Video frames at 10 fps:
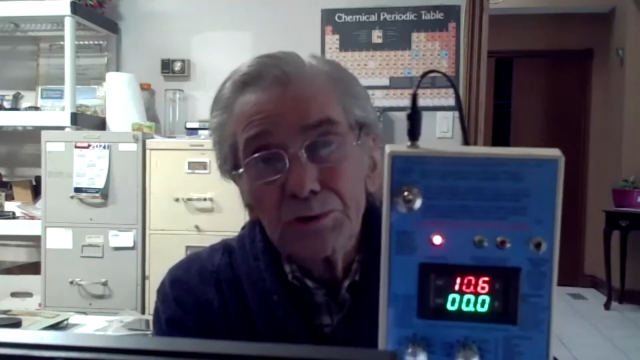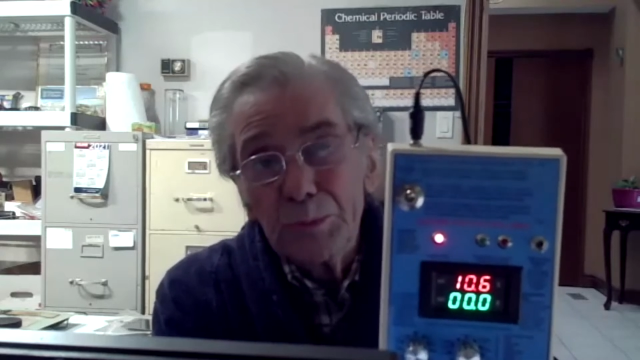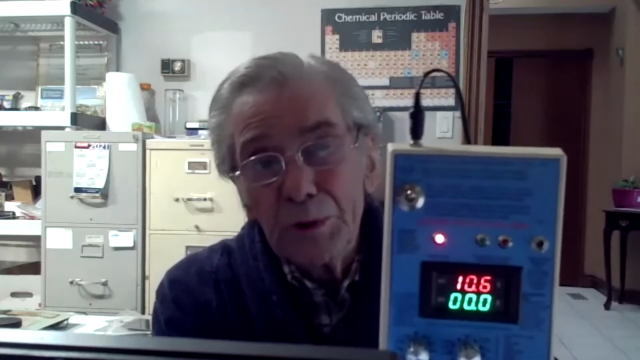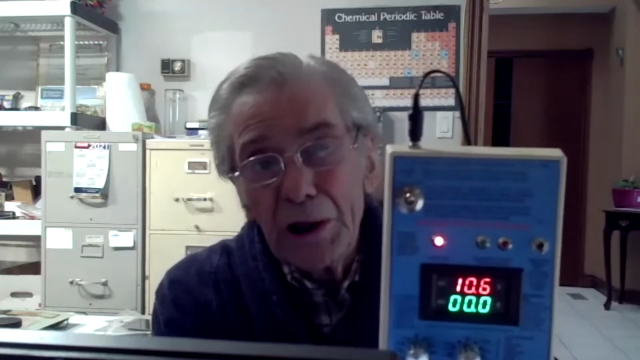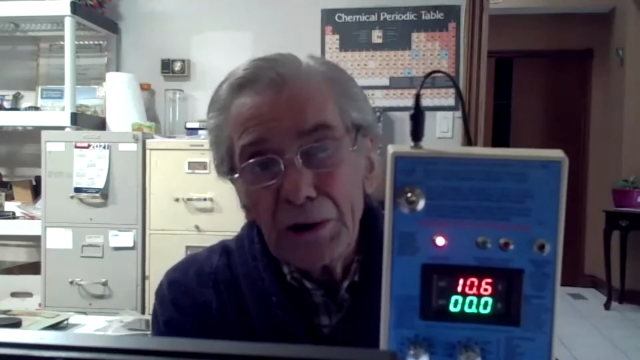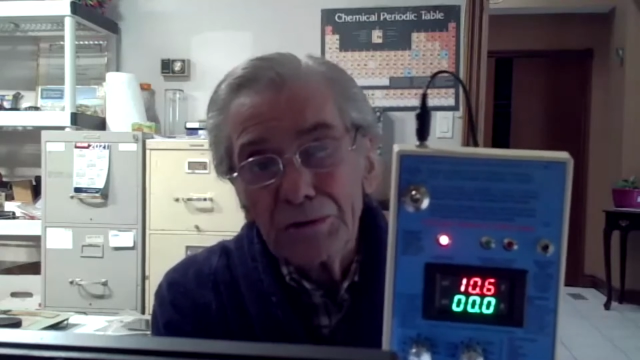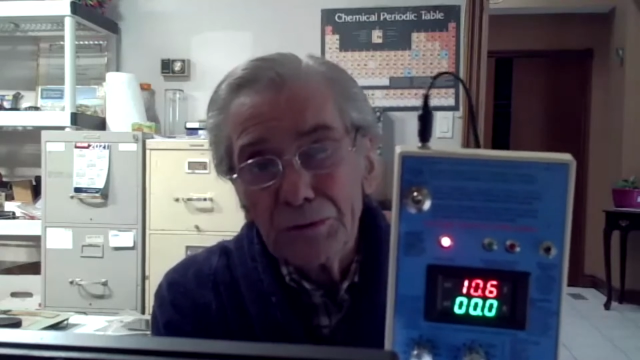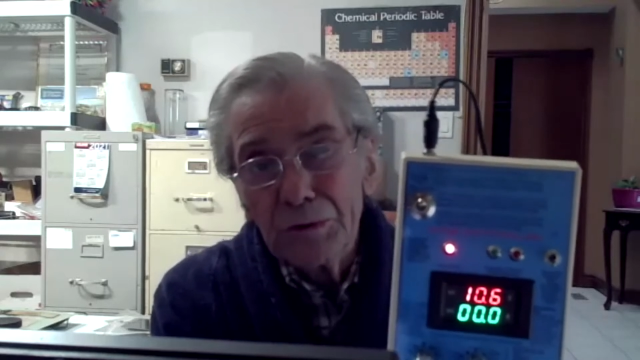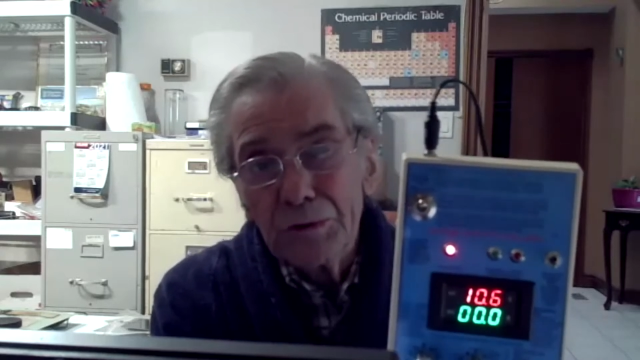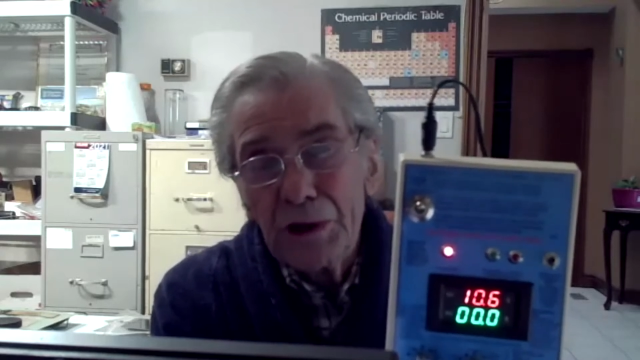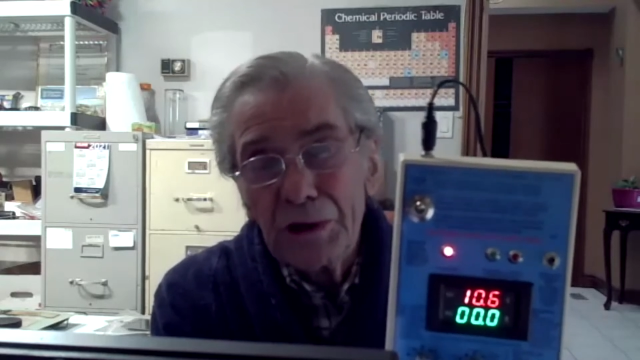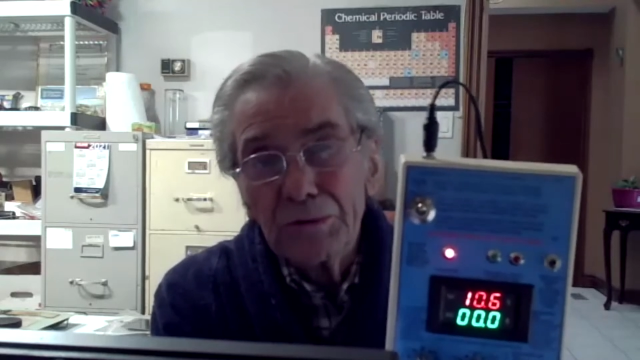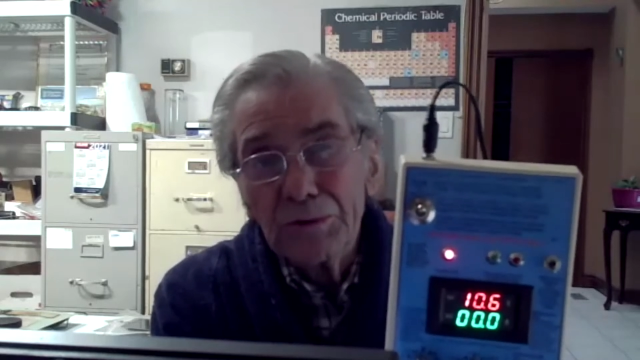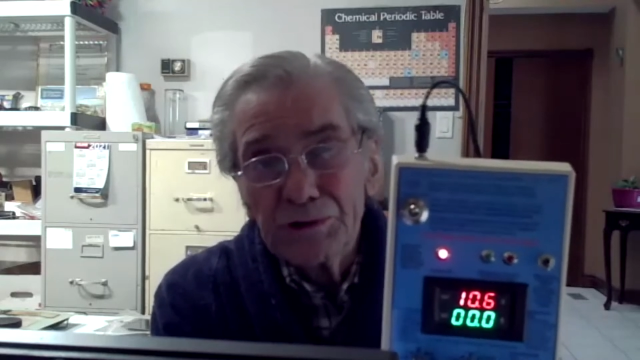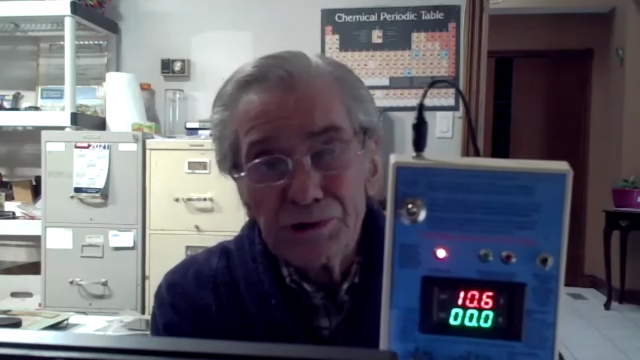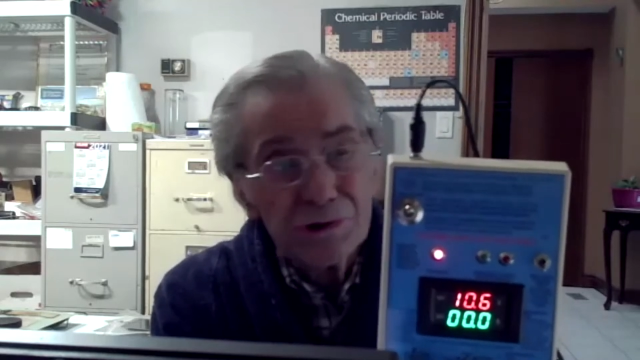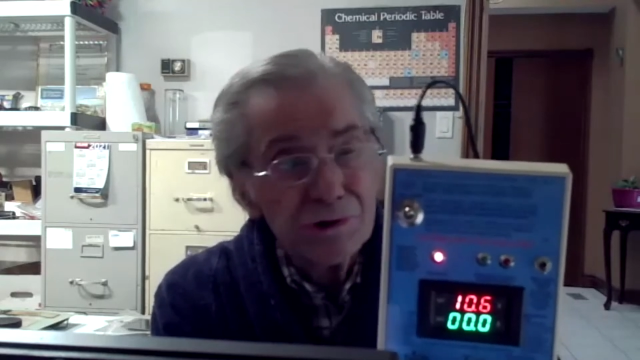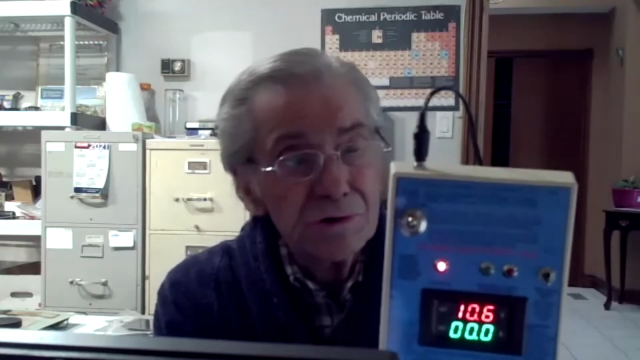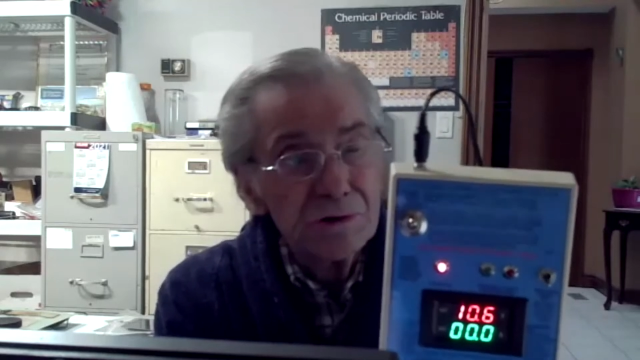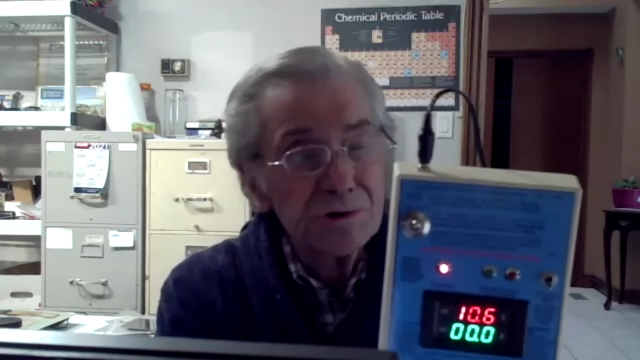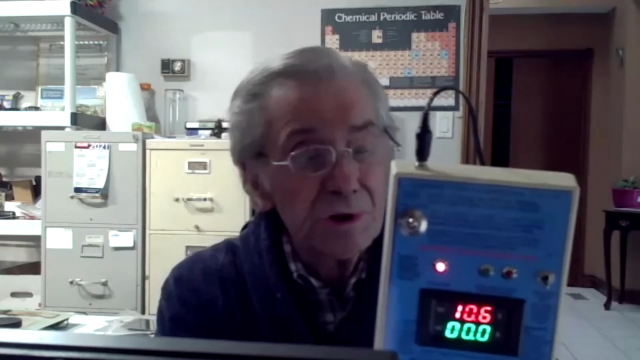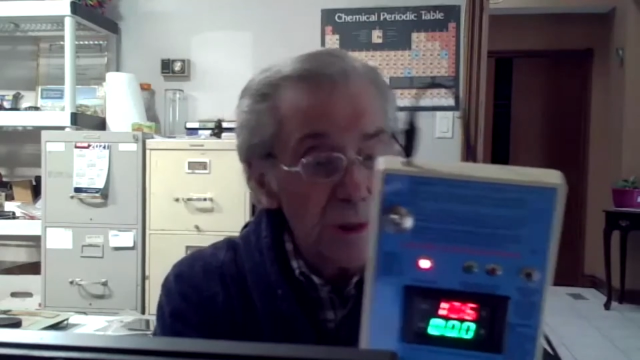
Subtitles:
break through that resistance.